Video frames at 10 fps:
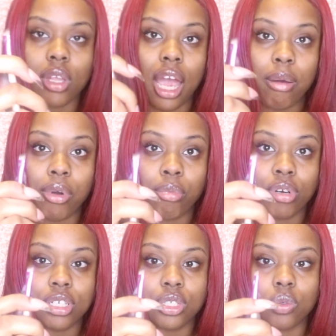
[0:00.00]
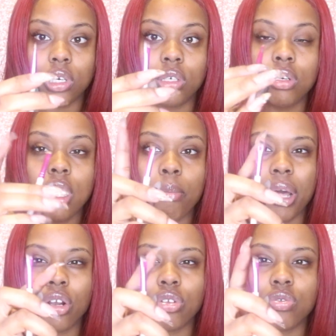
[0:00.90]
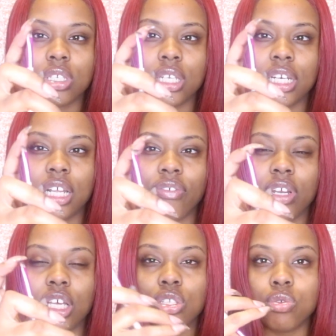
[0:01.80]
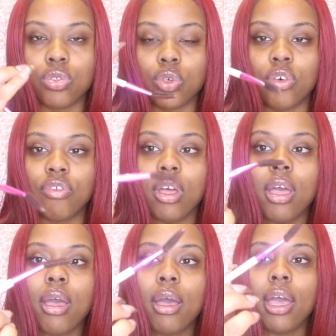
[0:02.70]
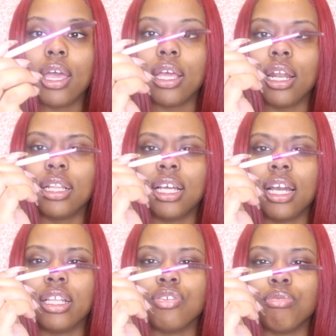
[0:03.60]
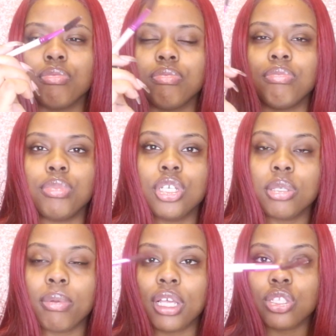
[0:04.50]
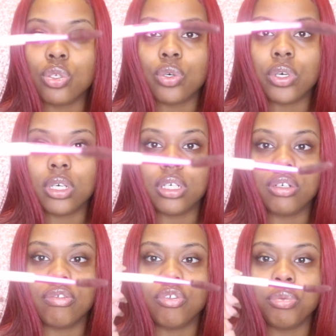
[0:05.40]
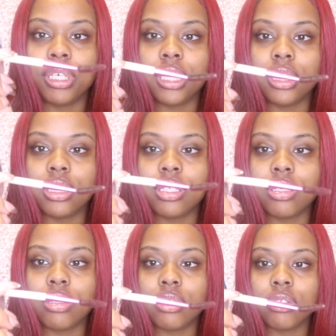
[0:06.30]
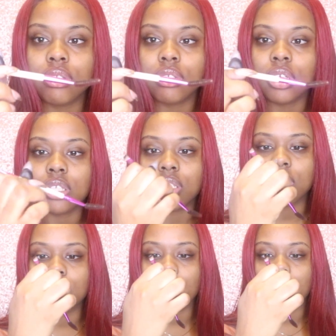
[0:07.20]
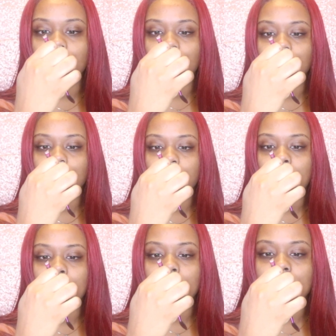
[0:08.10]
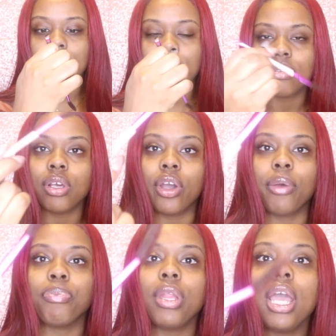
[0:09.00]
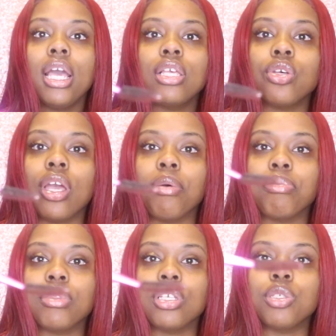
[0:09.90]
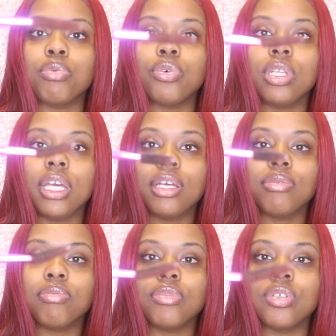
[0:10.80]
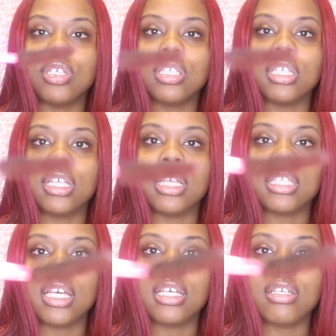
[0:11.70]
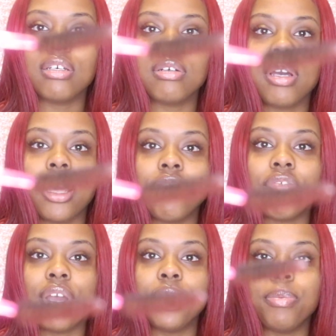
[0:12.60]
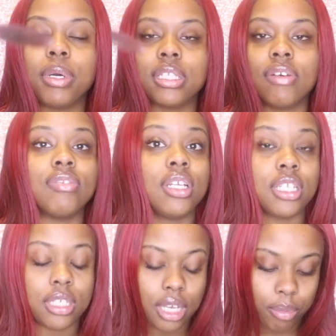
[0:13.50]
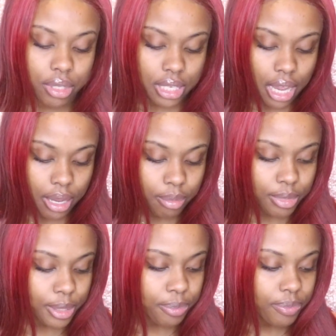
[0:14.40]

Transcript: eyebrow brush as well, but I don't use this ended. I feel like it's too soft. And I think I got this from Beauty Supply store, Ruby Kisses, whatever, by Kiss. Okay, so yeah, the spoolie, you can see that it's like kind of red because I've done this a couple of times.